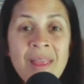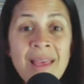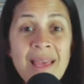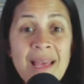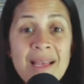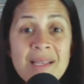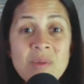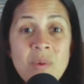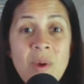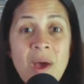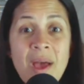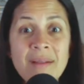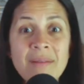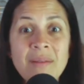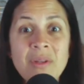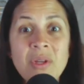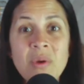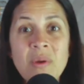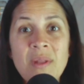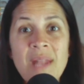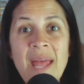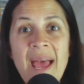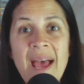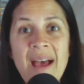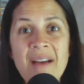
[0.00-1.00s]
guess what? You
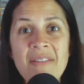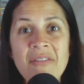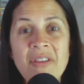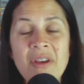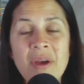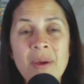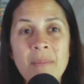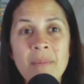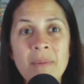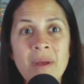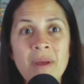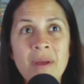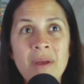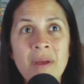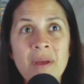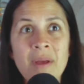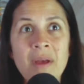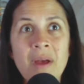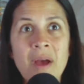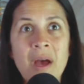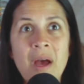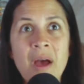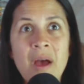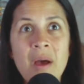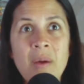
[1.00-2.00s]
can have them
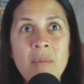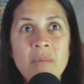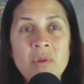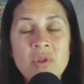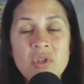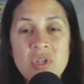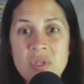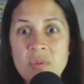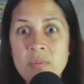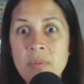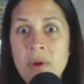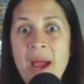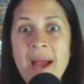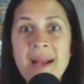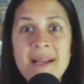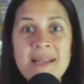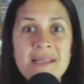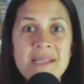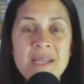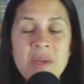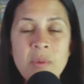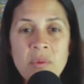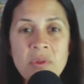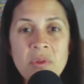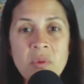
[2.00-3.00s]
um, just
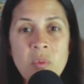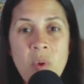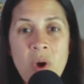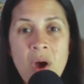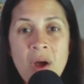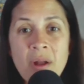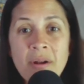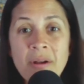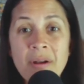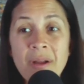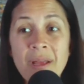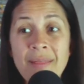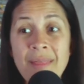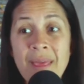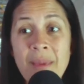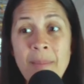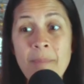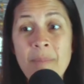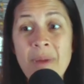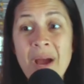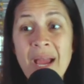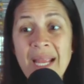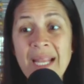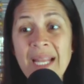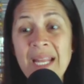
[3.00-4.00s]
practicing with the water, and they
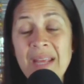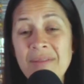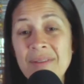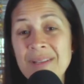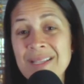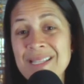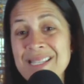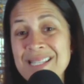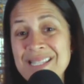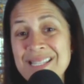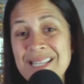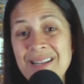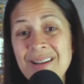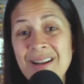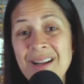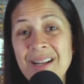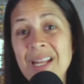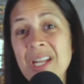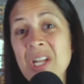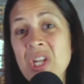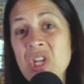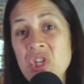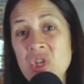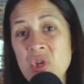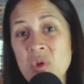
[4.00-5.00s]
might even sit on
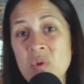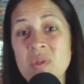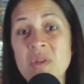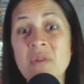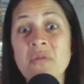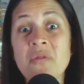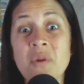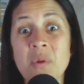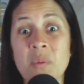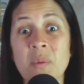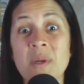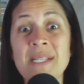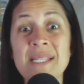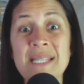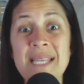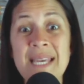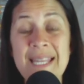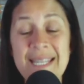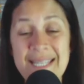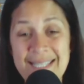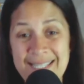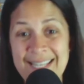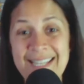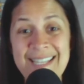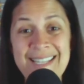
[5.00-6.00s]
it and use it for what
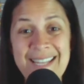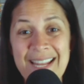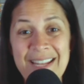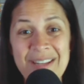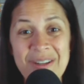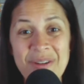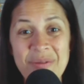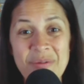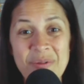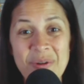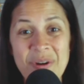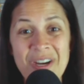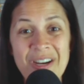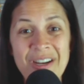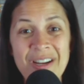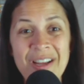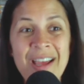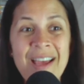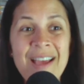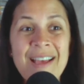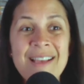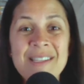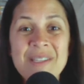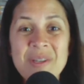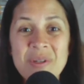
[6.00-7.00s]
it's intended for.
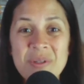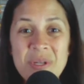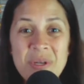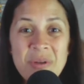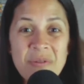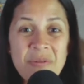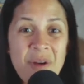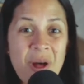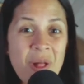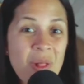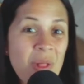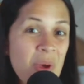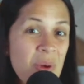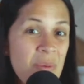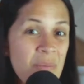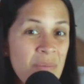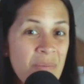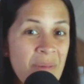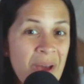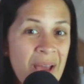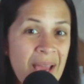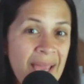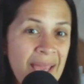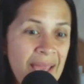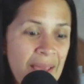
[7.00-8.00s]
So do you follow
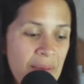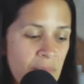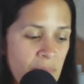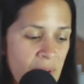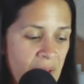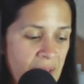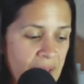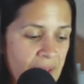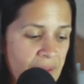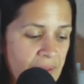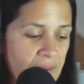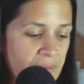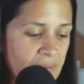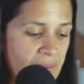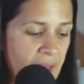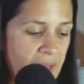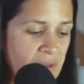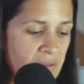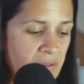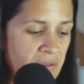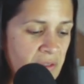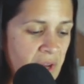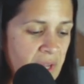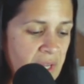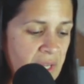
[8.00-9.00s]
my my
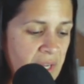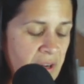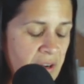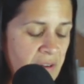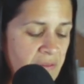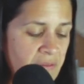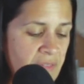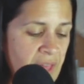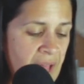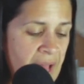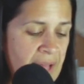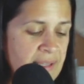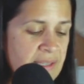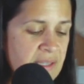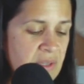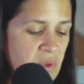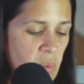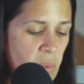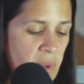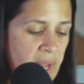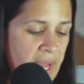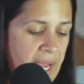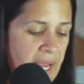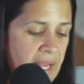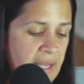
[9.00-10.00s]
line of thought here? That's a
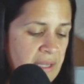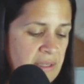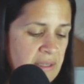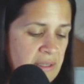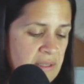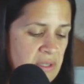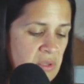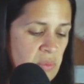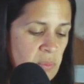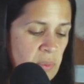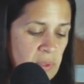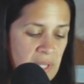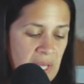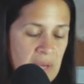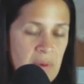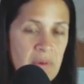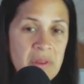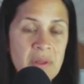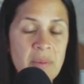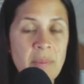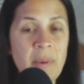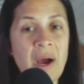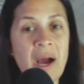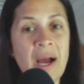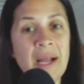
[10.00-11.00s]
way to play
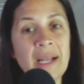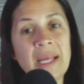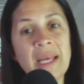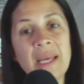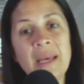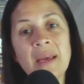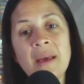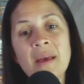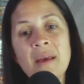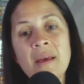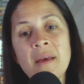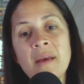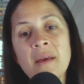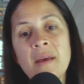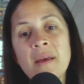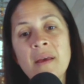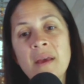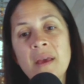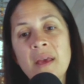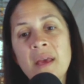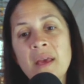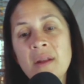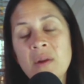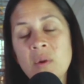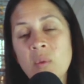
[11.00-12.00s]
with the potty
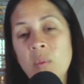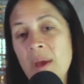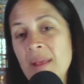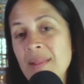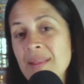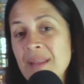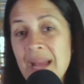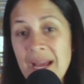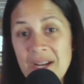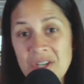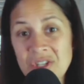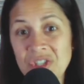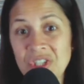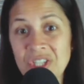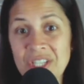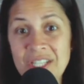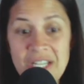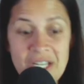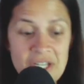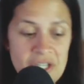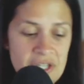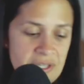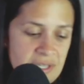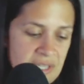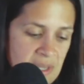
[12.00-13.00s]
in a way that actually
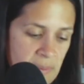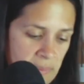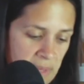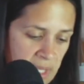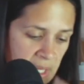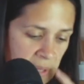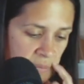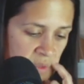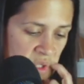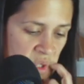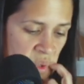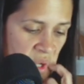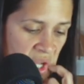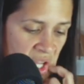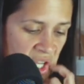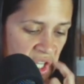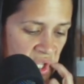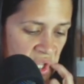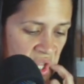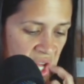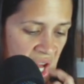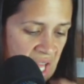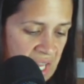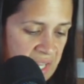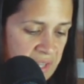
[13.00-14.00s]
teaches something. So we can
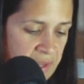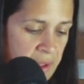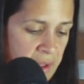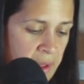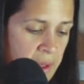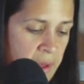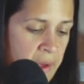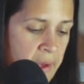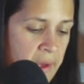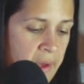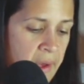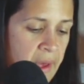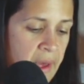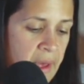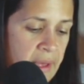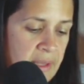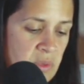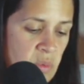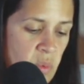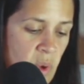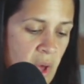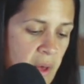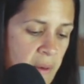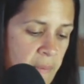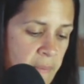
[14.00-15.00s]
do that
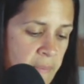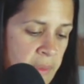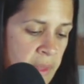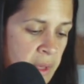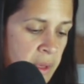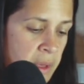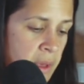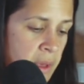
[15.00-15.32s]
as well.